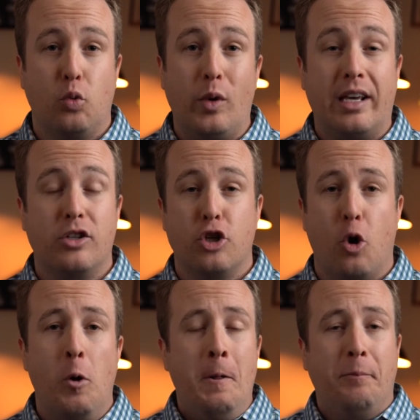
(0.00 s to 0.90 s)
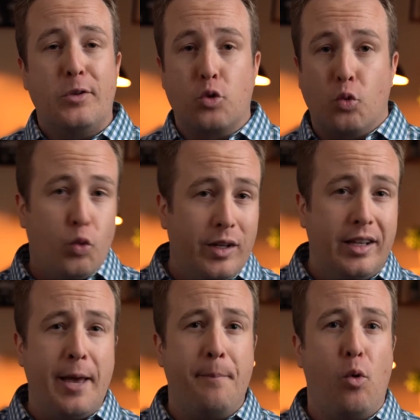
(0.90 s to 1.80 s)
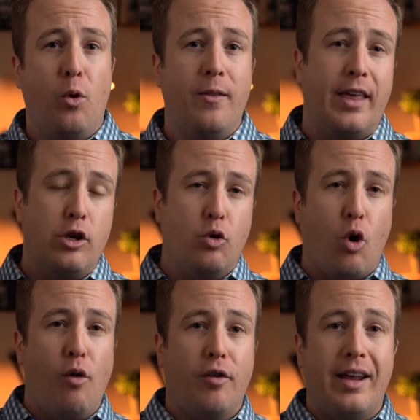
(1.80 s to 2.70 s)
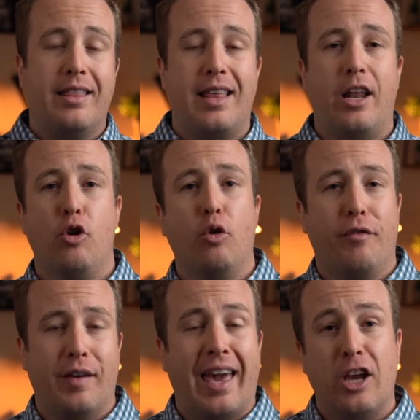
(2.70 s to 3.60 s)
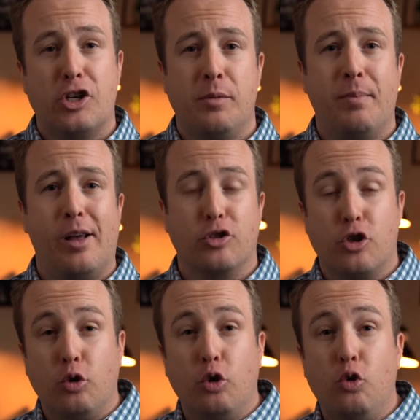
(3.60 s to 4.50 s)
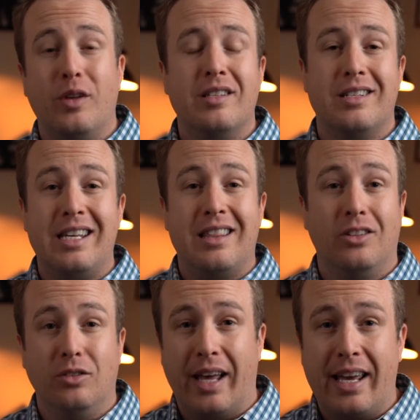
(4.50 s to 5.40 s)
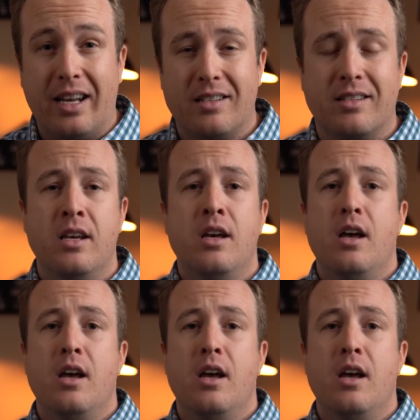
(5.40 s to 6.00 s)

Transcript: week. So it's really important that you go over, hit that notification bell so you can see the latest